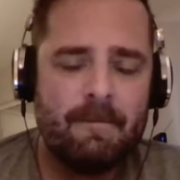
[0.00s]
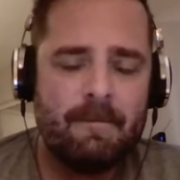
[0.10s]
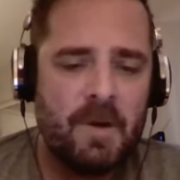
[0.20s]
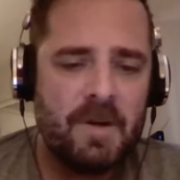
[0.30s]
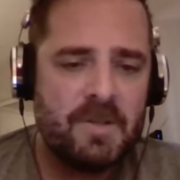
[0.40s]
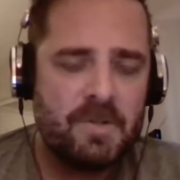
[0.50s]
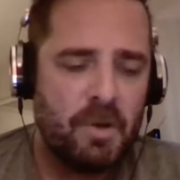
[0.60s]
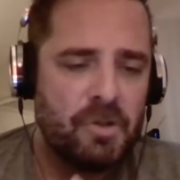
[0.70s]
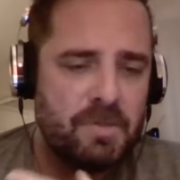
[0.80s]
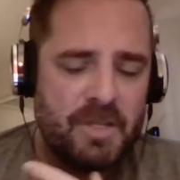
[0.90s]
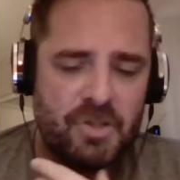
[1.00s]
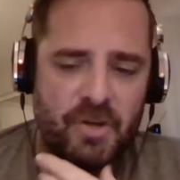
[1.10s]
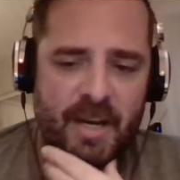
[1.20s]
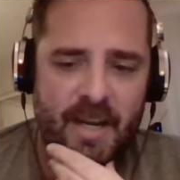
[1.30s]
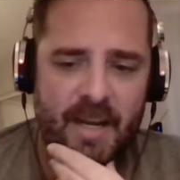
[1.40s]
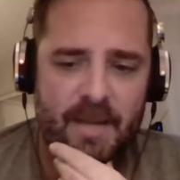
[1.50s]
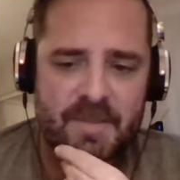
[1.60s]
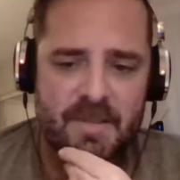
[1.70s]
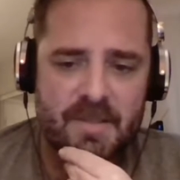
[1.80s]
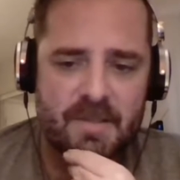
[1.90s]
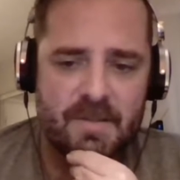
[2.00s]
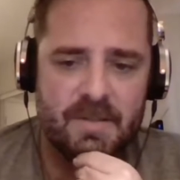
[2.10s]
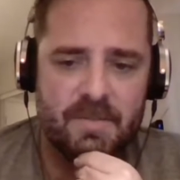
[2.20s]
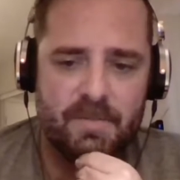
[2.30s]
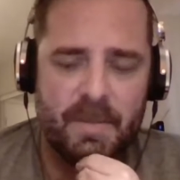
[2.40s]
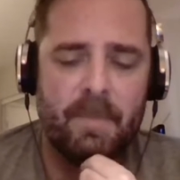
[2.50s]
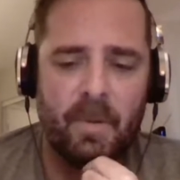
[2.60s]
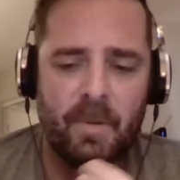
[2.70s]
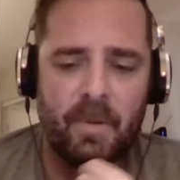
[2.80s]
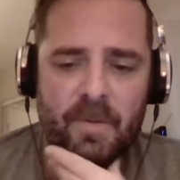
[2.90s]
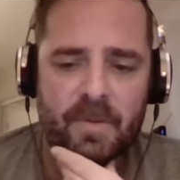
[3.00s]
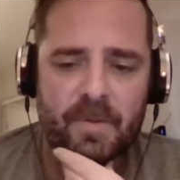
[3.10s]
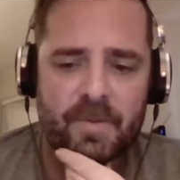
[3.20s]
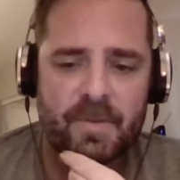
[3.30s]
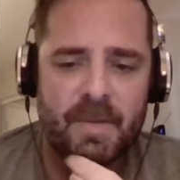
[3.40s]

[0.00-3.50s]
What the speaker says: we're supposed to be training up people to be